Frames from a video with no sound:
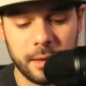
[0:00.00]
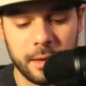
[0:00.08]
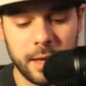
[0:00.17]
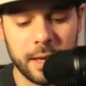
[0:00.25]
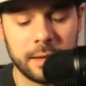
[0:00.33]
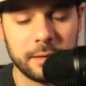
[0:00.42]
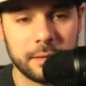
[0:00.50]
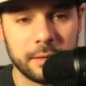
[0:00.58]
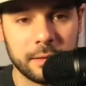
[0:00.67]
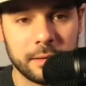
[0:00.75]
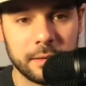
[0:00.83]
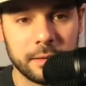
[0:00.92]
And
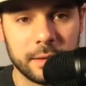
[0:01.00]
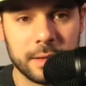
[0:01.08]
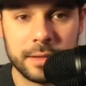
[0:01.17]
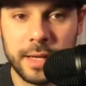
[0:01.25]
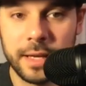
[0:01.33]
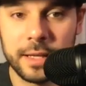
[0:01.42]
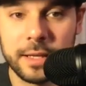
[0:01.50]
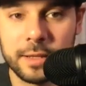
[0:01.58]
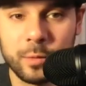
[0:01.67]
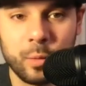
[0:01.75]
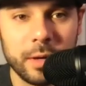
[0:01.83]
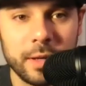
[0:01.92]
the second
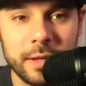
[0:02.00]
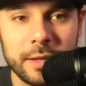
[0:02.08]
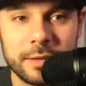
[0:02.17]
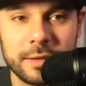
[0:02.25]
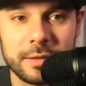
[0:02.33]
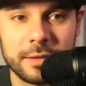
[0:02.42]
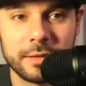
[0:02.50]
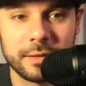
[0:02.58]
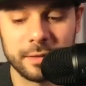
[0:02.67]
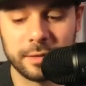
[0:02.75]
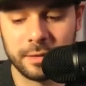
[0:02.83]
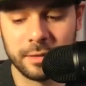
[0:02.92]
is, what is
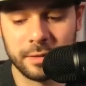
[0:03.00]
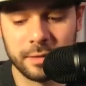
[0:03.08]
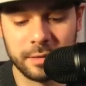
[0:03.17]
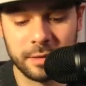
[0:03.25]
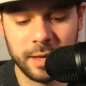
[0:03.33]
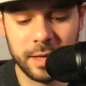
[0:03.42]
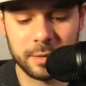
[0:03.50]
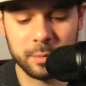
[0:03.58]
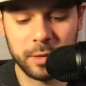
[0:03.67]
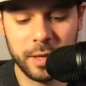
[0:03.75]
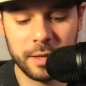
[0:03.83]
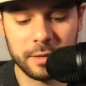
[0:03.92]
God's
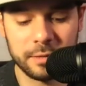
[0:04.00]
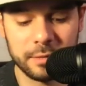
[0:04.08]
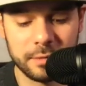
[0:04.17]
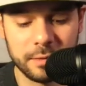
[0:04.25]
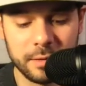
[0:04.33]
plan